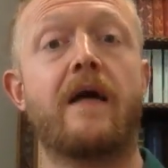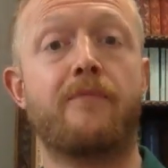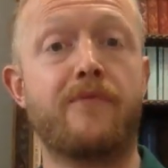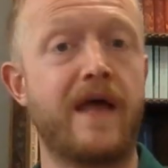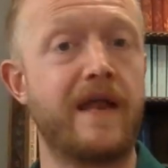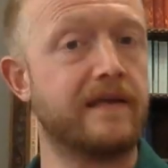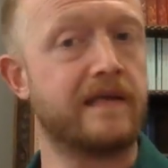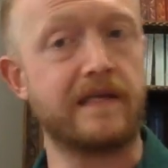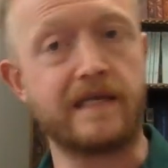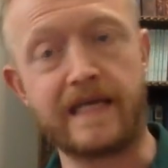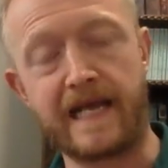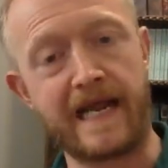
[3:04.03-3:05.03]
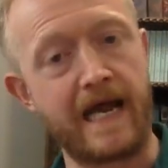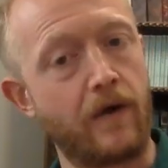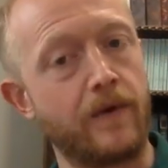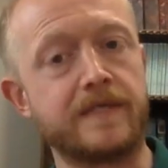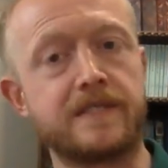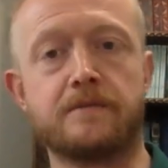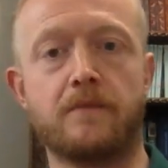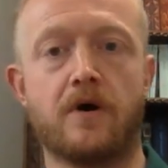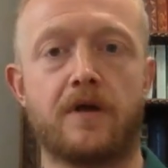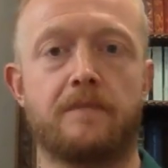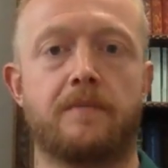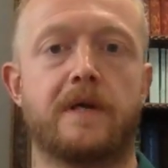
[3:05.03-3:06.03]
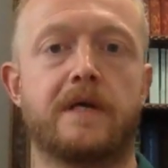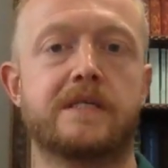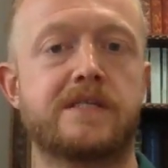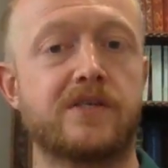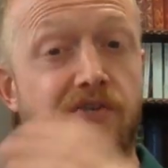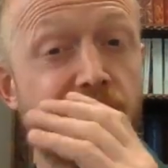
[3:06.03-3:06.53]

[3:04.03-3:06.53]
and then get it out into the marketplace.